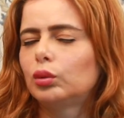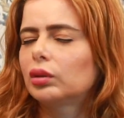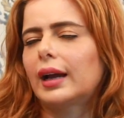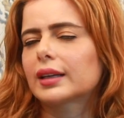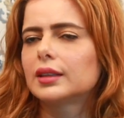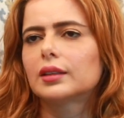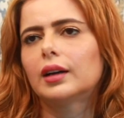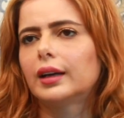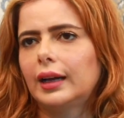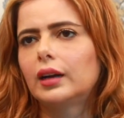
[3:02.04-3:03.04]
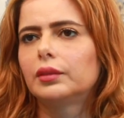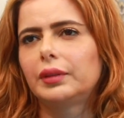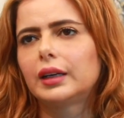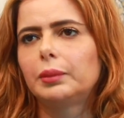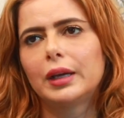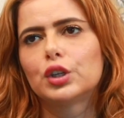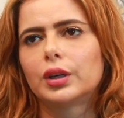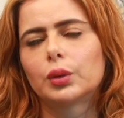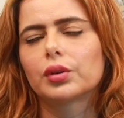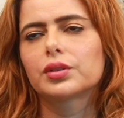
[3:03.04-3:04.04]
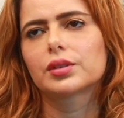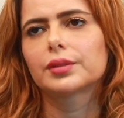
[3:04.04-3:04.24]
oru accident I had very major it was